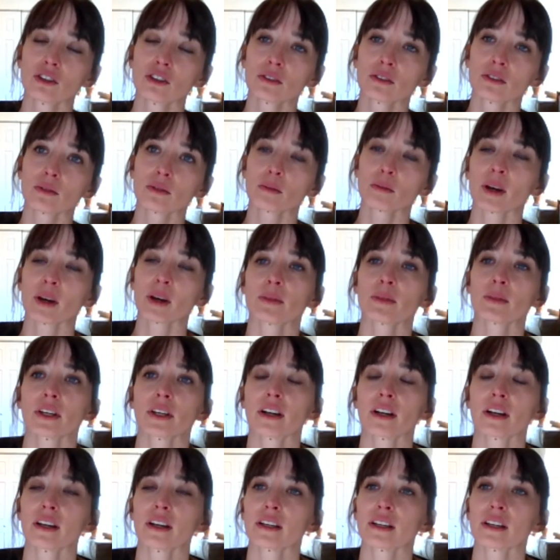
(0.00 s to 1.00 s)
remember
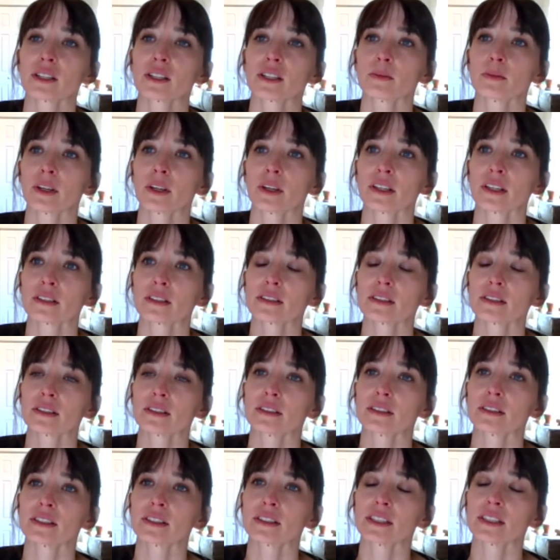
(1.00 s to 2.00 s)
an experience
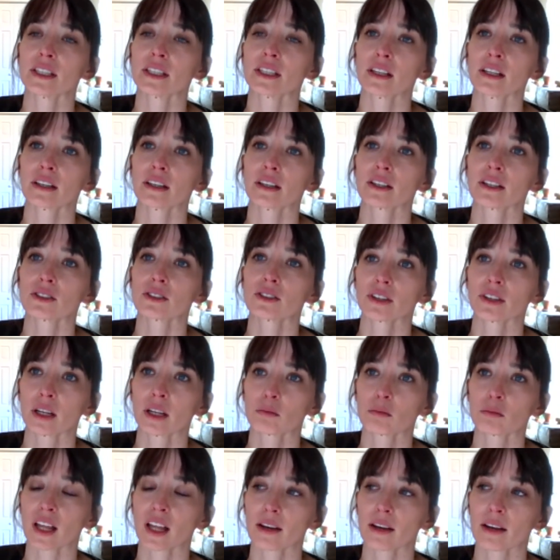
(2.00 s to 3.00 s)
sitting on a
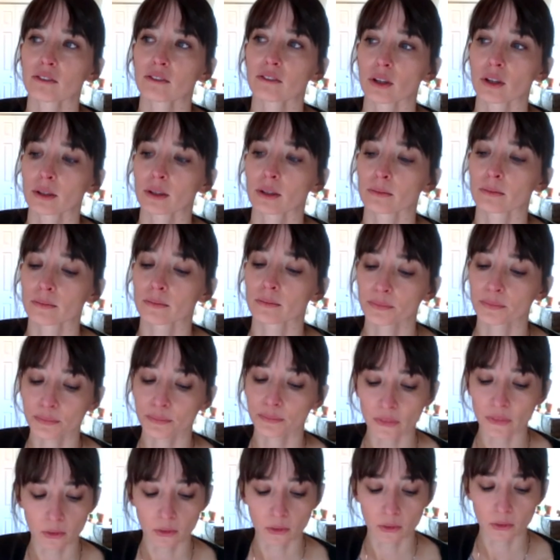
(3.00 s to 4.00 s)
train platform
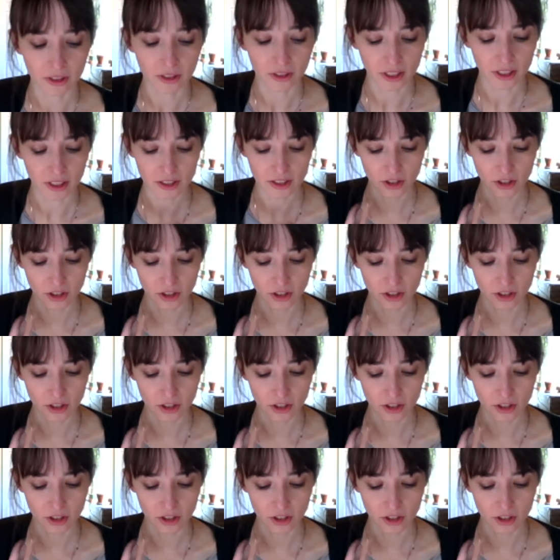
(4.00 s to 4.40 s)
with these